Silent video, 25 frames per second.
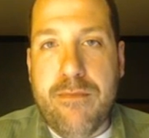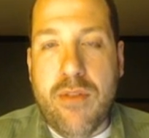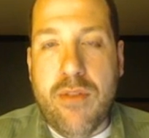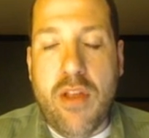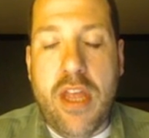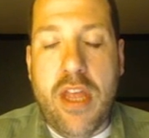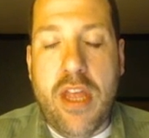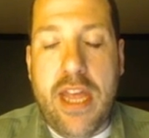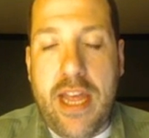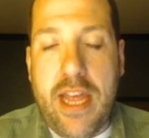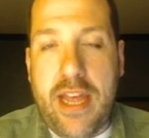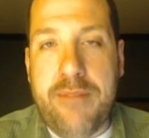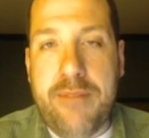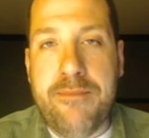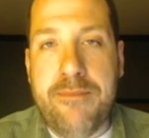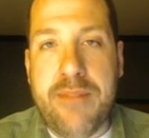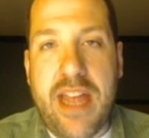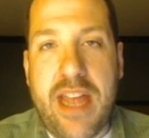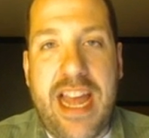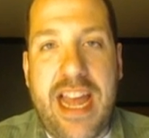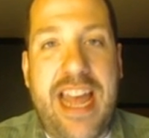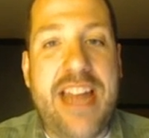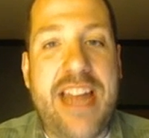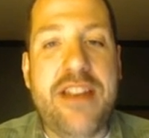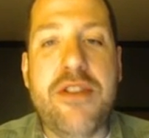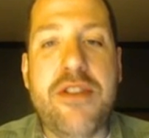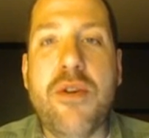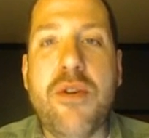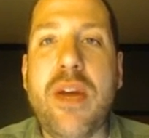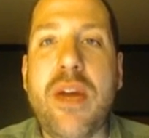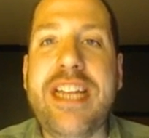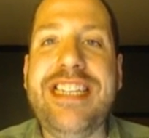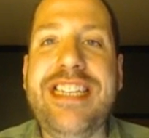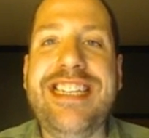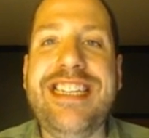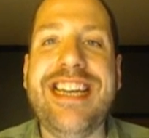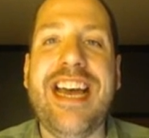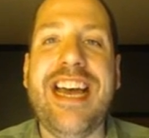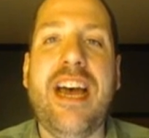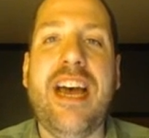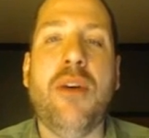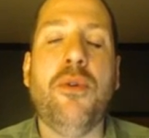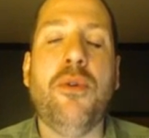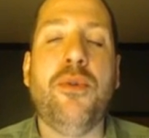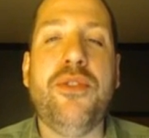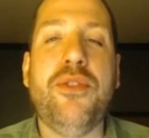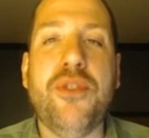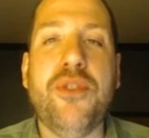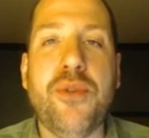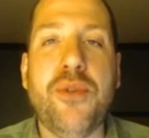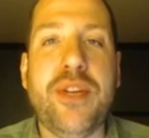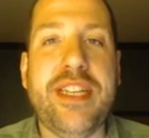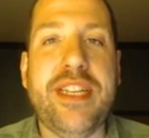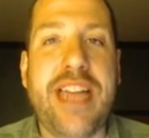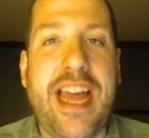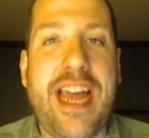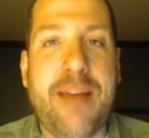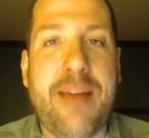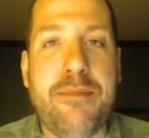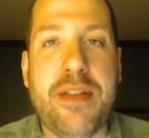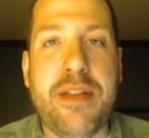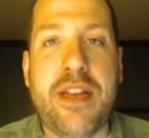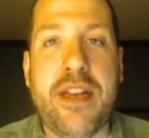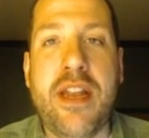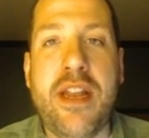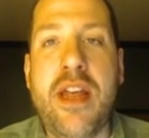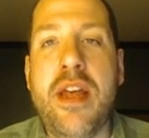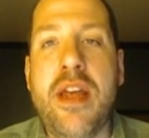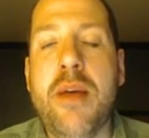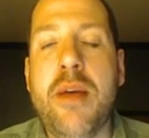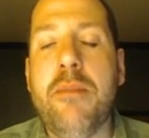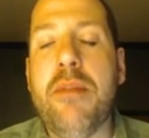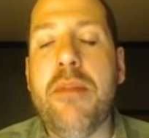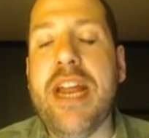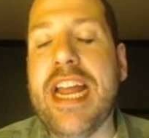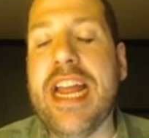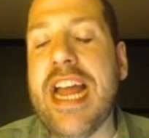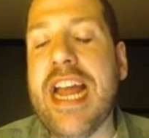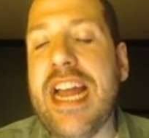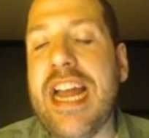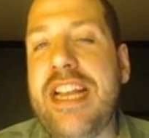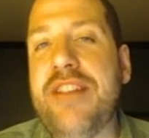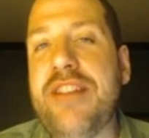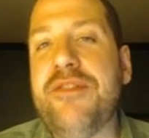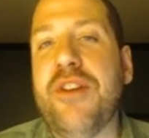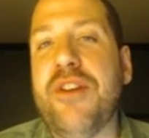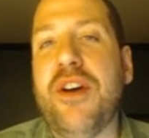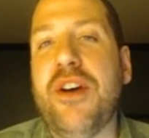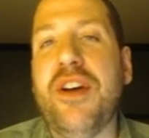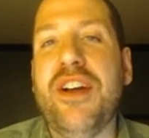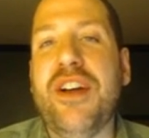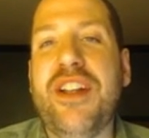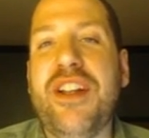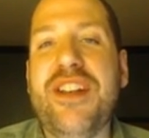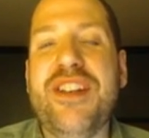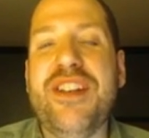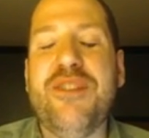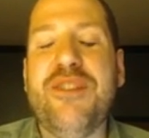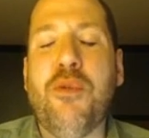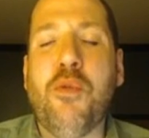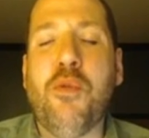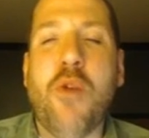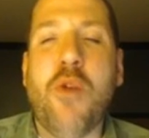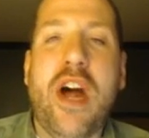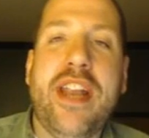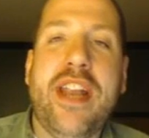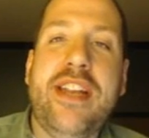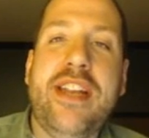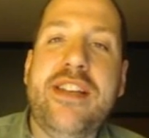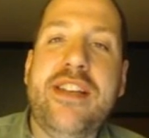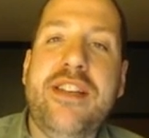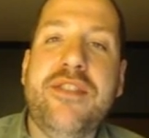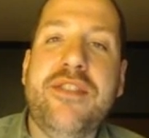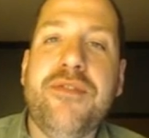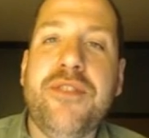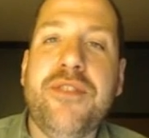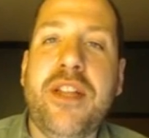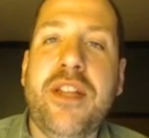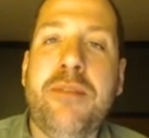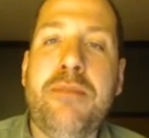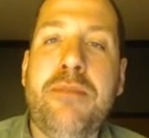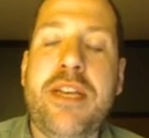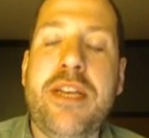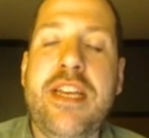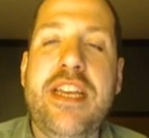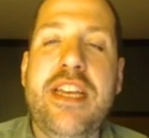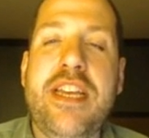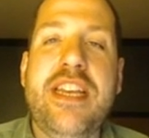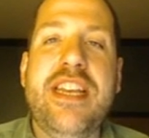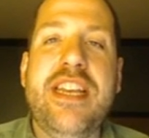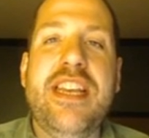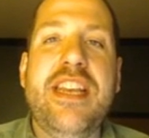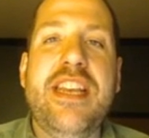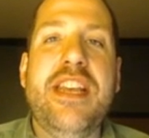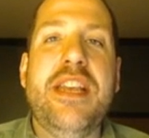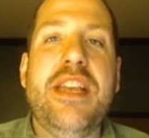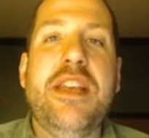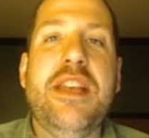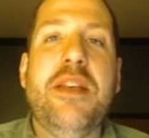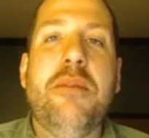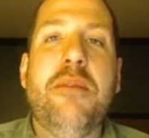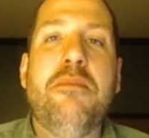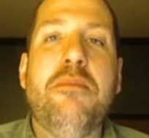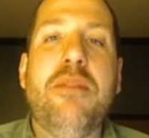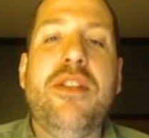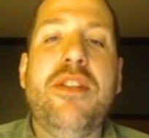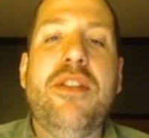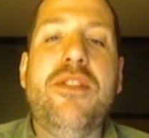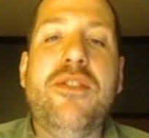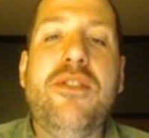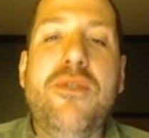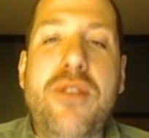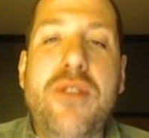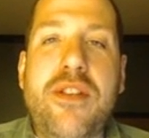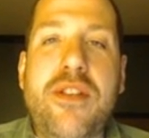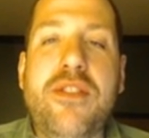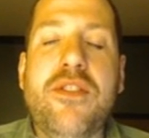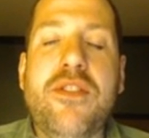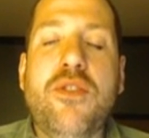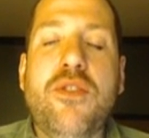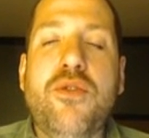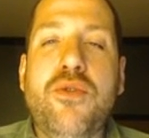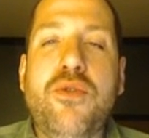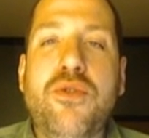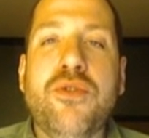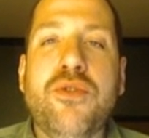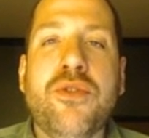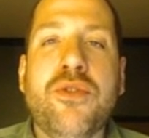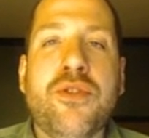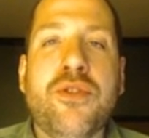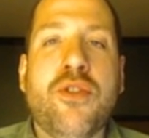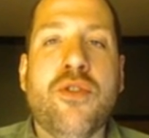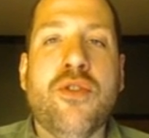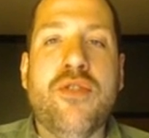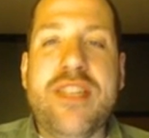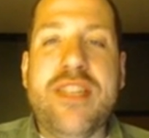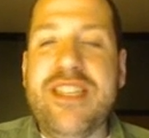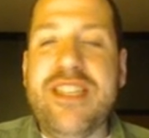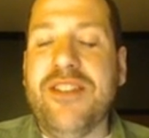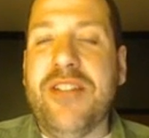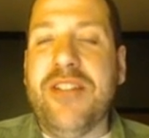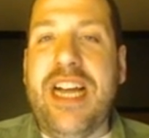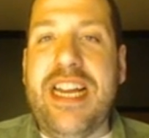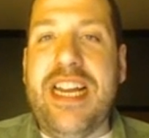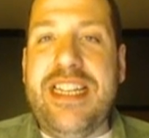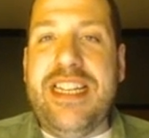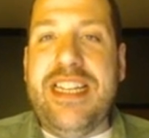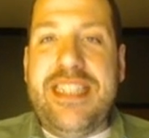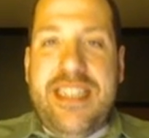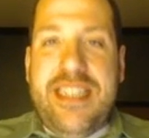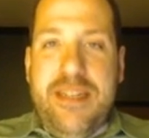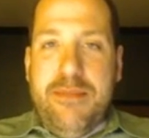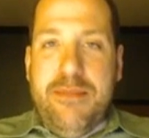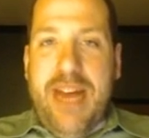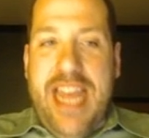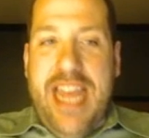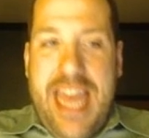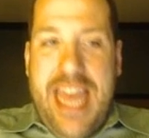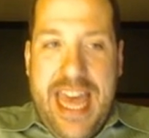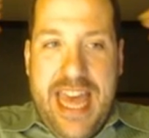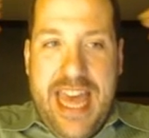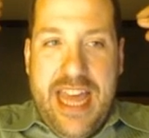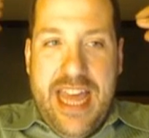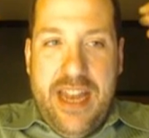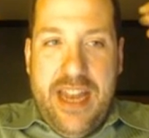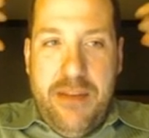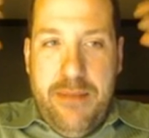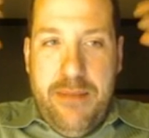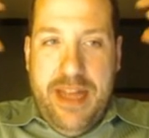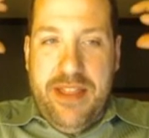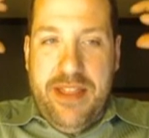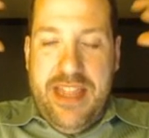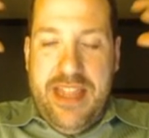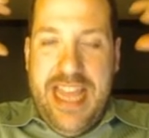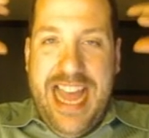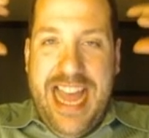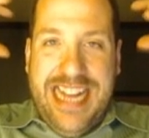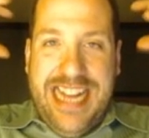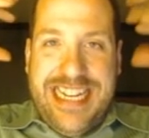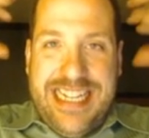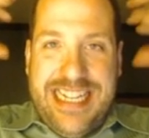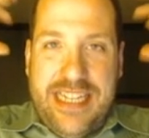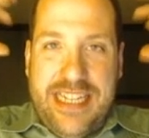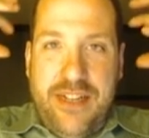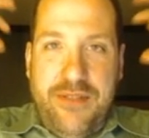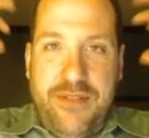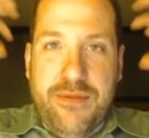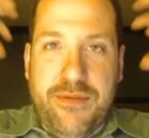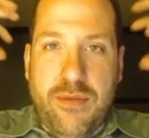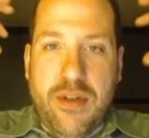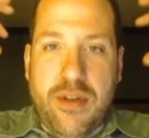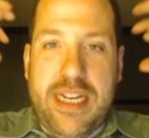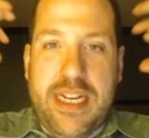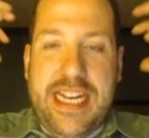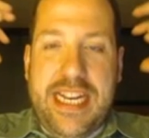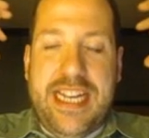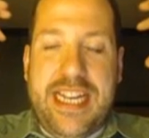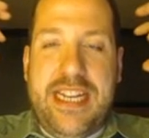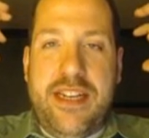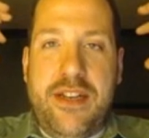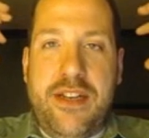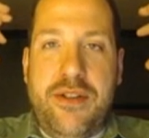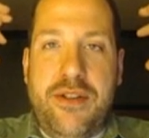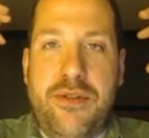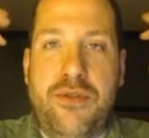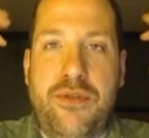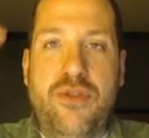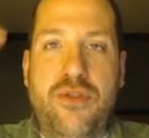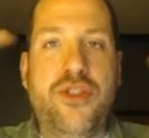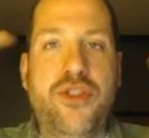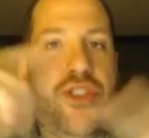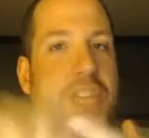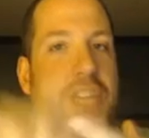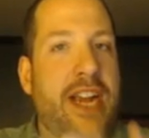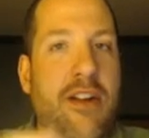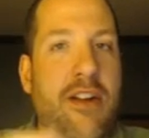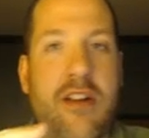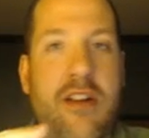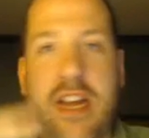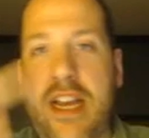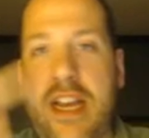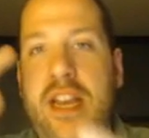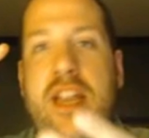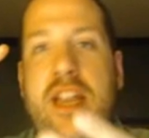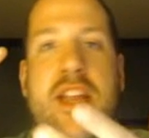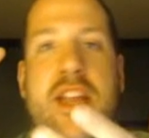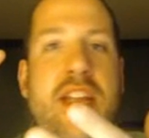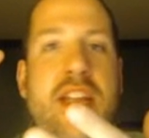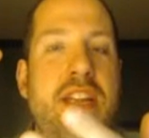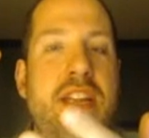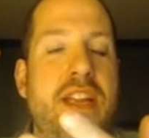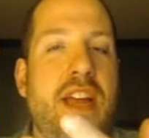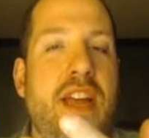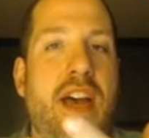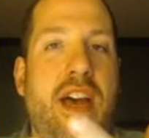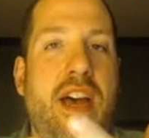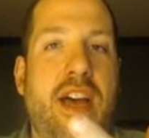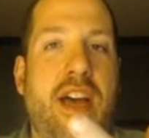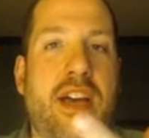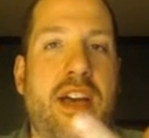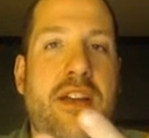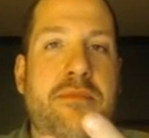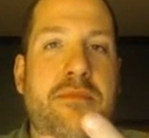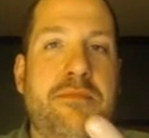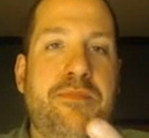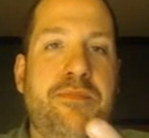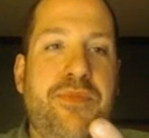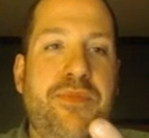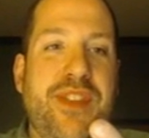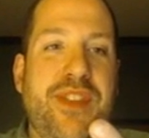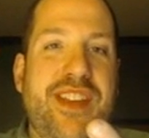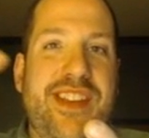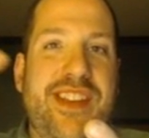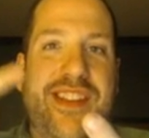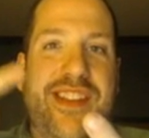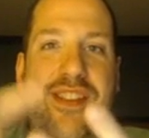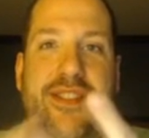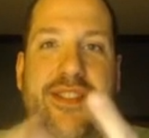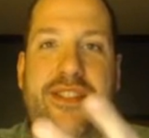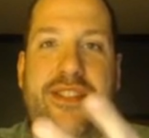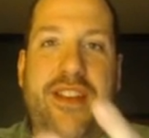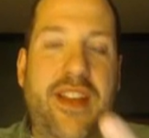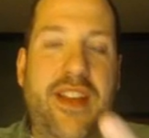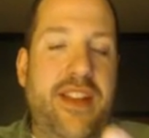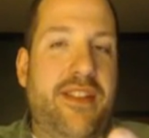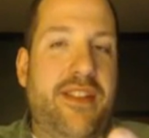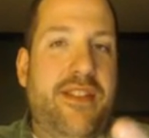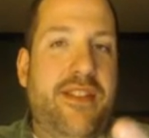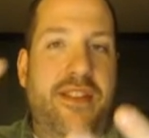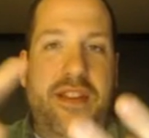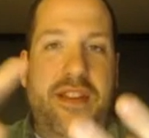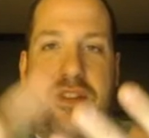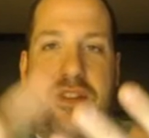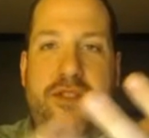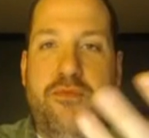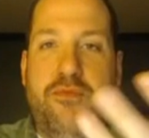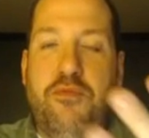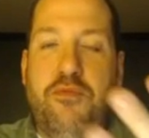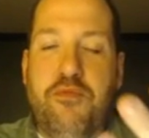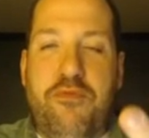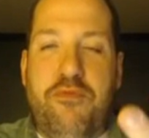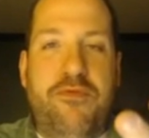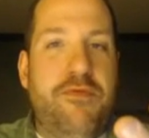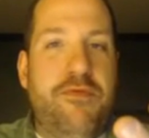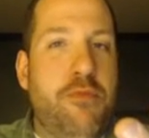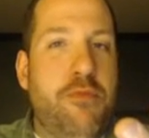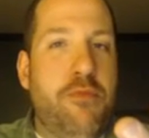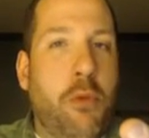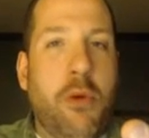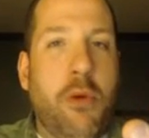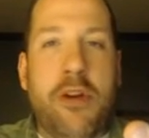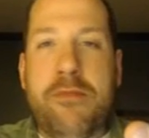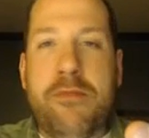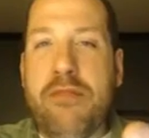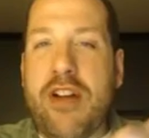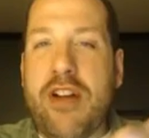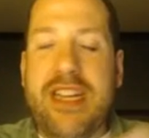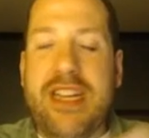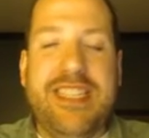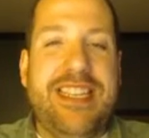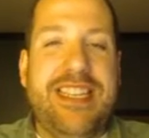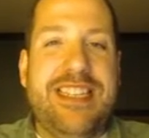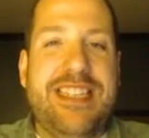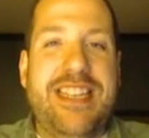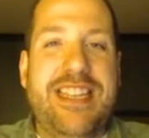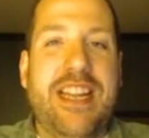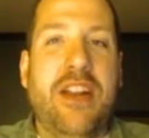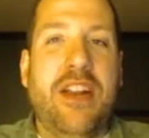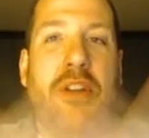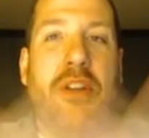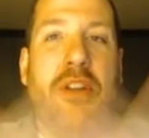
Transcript: Okay, I had no idea how it was going to happen, but I kind of wanted to flip. But as soon as Google crystallized in my head about the idea of what it can do, sharing sites and word processing and